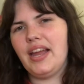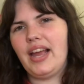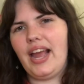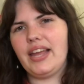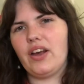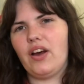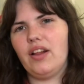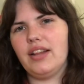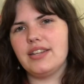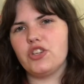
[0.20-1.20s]
Hey
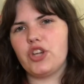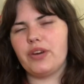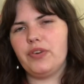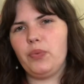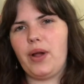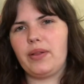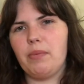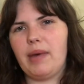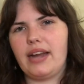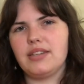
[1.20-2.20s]
y'all, it's Jennifer. Welcome
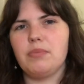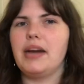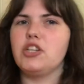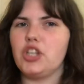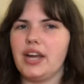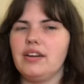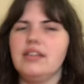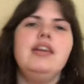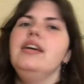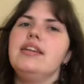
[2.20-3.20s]
back to my
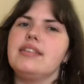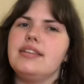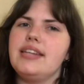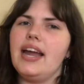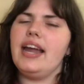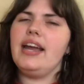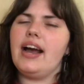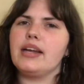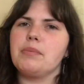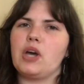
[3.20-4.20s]
channel. Today
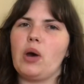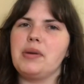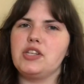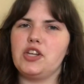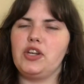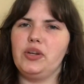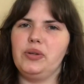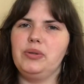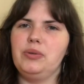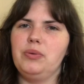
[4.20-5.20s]
I am coming to
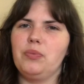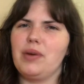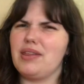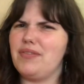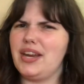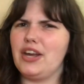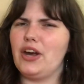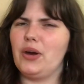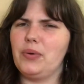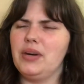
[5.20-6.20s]
you with a
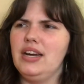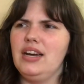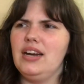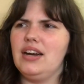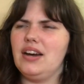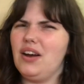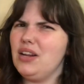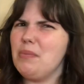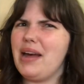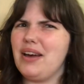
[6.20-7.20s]
video
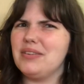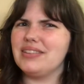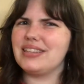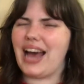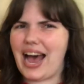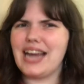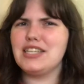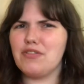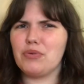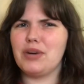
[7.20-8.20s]
all about kind
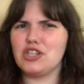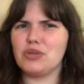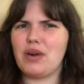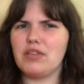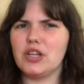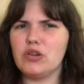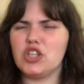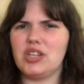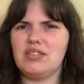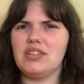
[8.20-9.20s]
of the Russian
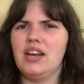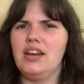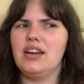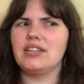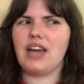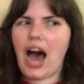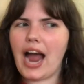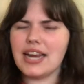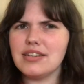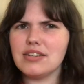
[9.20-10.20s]
Revolution,
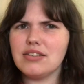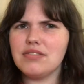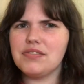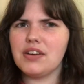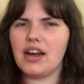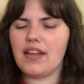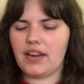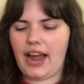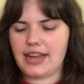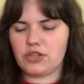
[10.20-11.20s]
kind of the
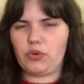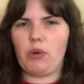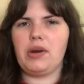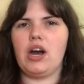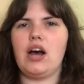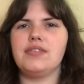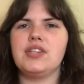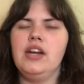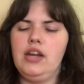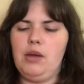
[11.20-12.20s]
last Romanovs,
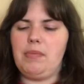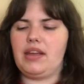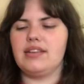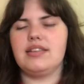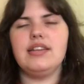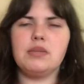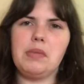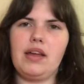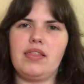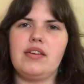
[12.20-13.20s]
because this
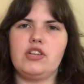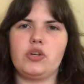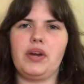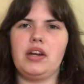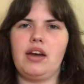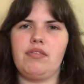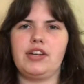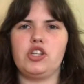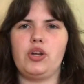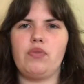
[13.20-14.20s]
month during
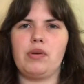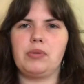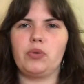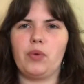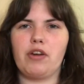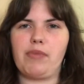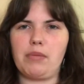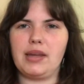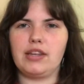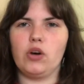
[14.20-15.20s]
Nonfiction November, one of my
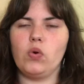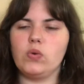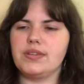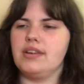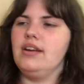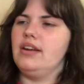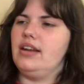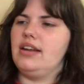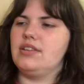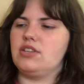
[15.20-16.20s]
big goals
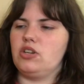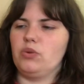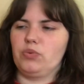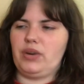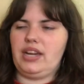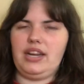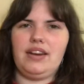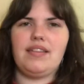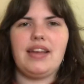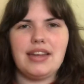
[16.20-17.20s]
is to
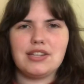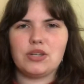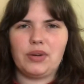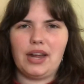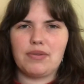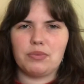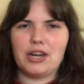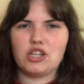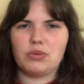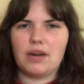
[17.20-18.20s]
read The History of the
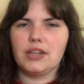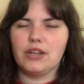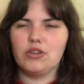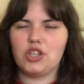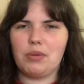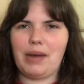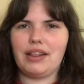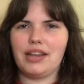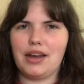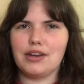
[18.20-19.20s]
Russian Revolution by
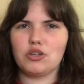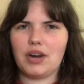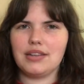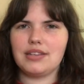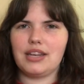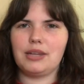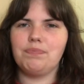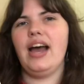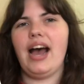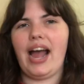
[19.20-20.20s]
Leon Trotsky.
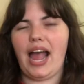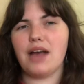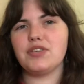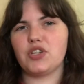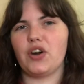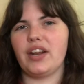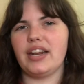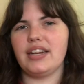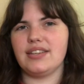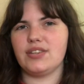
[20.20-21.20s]
I have started
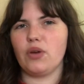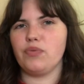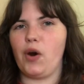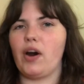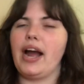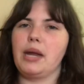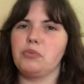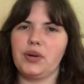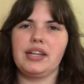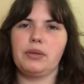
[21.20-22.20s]
it, and so far I am
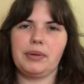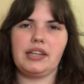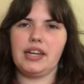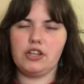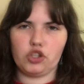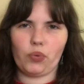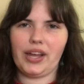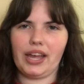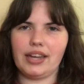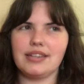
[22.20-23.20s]
really, really
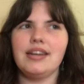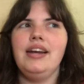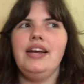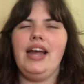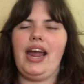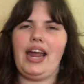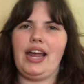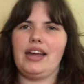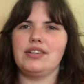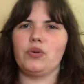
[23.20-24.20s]
enjoying it.
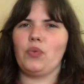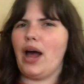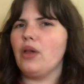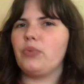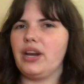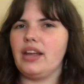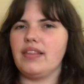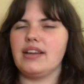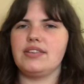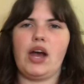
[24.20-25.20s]
And while reading
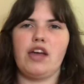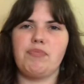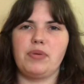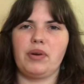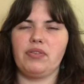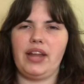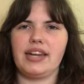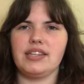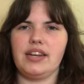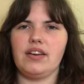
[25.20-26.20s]
this, I have been
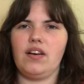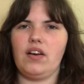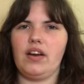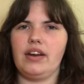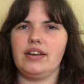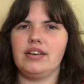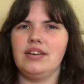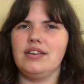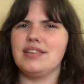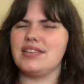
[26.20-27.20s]
reflecting on
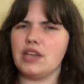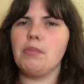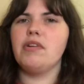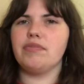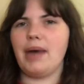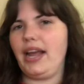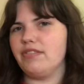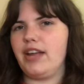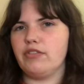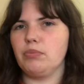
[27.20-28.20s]
some of my
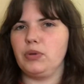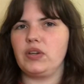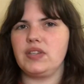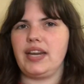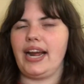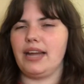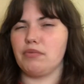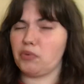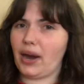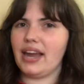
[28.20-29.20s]
favorite books that I have
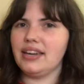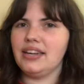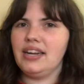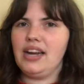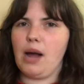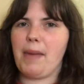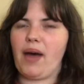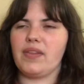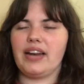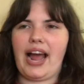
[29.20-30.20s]
read
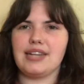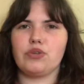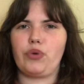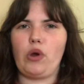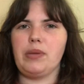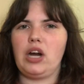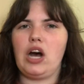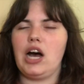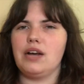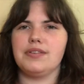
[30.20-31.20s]
about the last
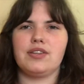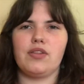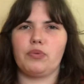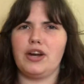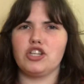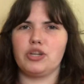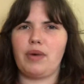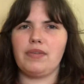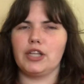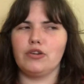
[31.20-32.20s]
Romanovs, the Russian
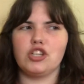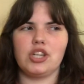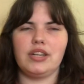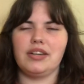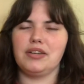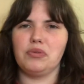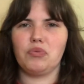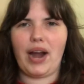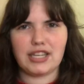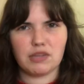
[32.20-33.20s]
Revolution,
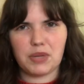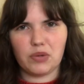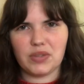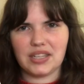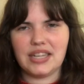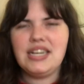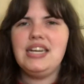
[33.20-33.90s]
Rasputin.